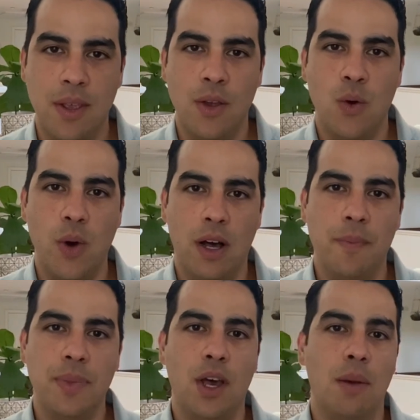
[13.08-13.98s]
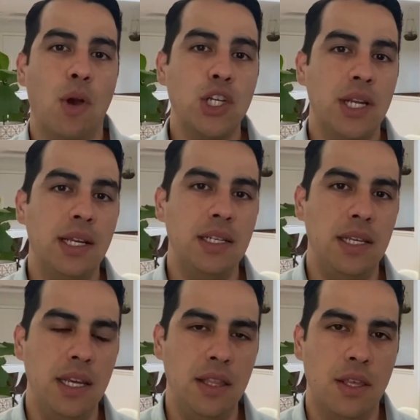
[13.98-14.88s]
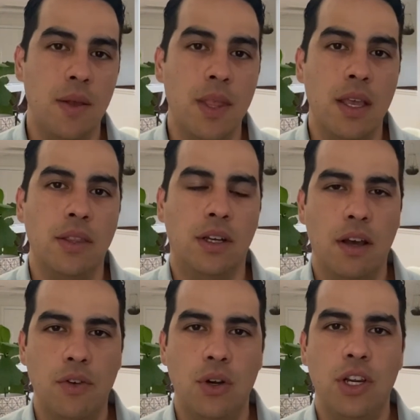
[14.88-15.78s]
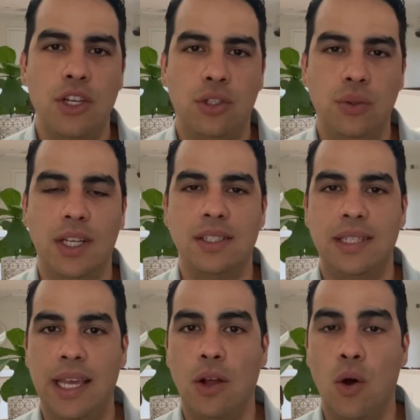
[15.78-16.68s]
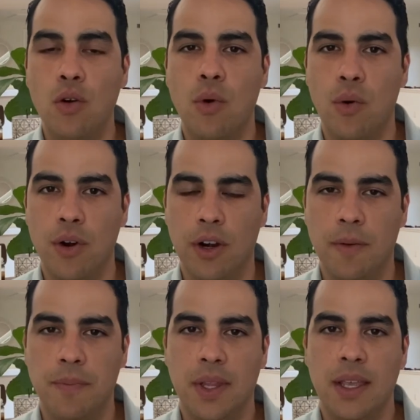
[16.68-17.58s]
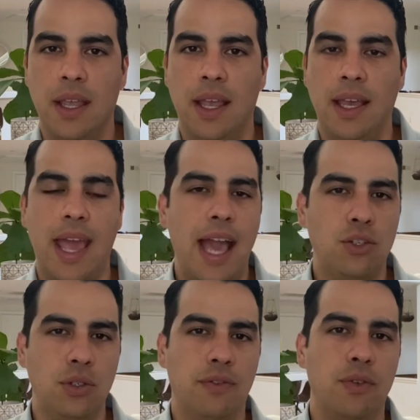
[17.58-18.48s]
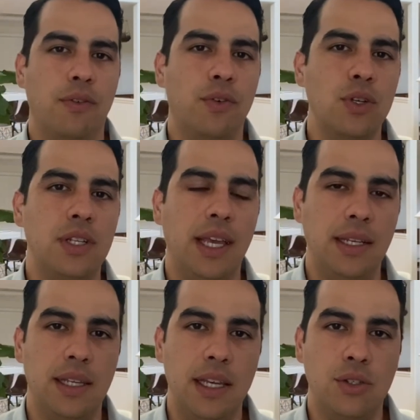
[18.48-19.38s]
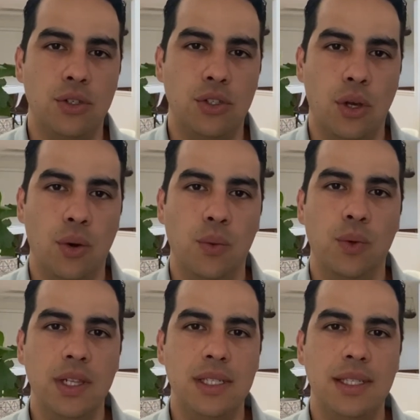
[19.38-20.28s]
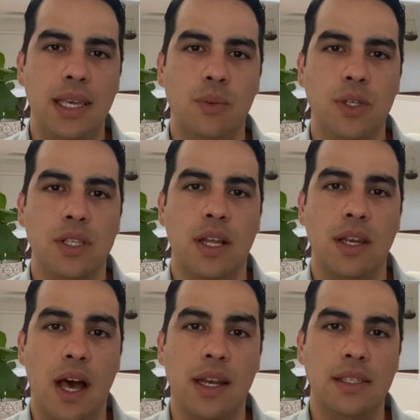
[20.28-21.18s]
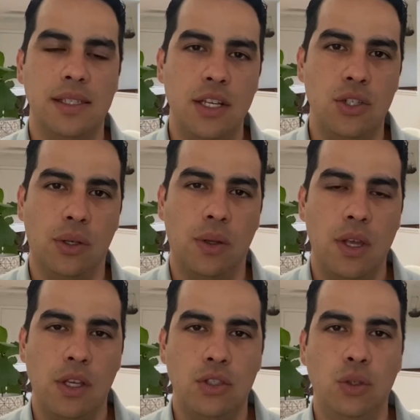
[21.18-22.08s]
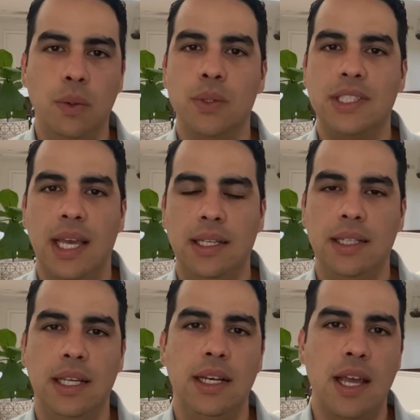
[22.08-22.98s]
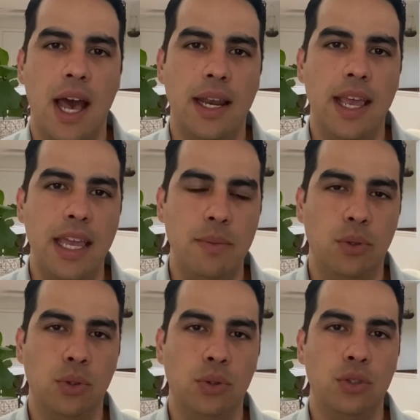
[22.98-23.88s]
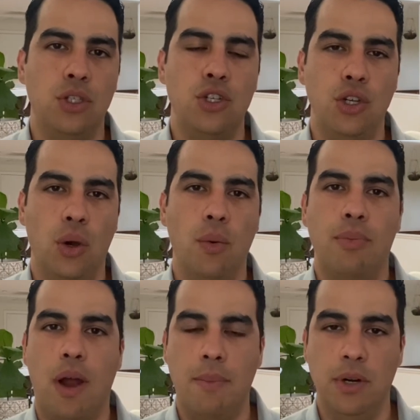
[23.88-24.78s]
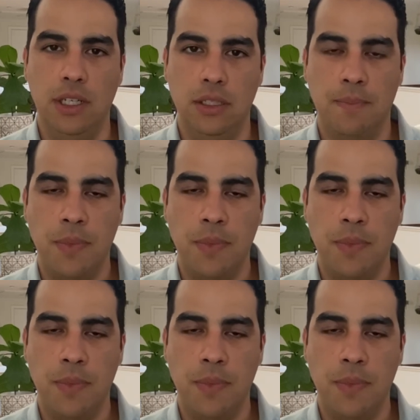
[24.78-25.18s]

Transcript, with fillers: Well, on March nineteenth, the governor issued a stay-at-home order, and actually for the first eight days or so, real estate was non-essential. So we were technically not able to show properties.